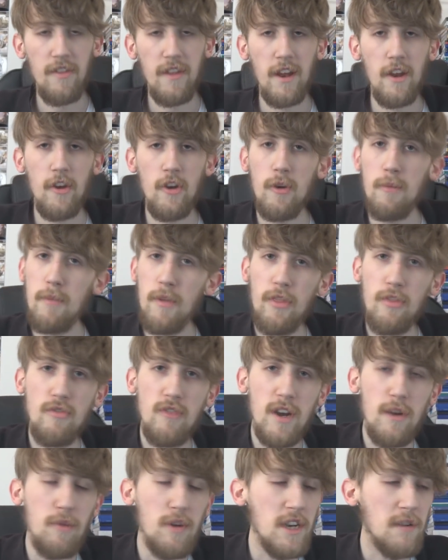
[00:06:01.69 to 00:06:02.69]
And then number
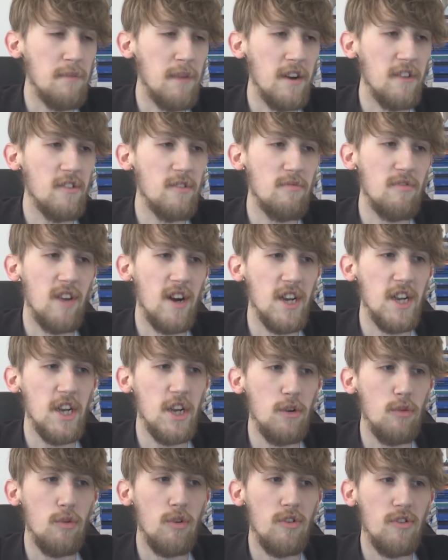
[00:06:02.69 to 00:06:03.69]
three, which might surprise
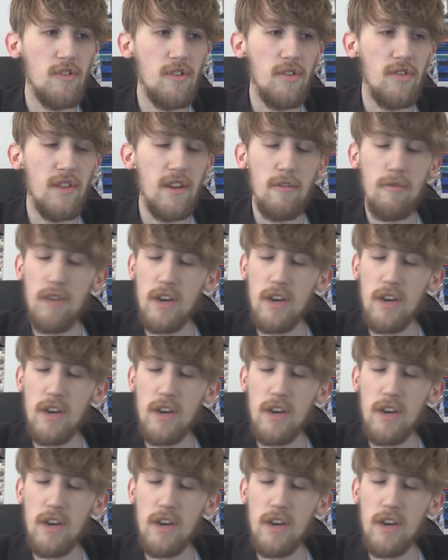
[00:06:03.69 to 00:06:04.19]
you, was the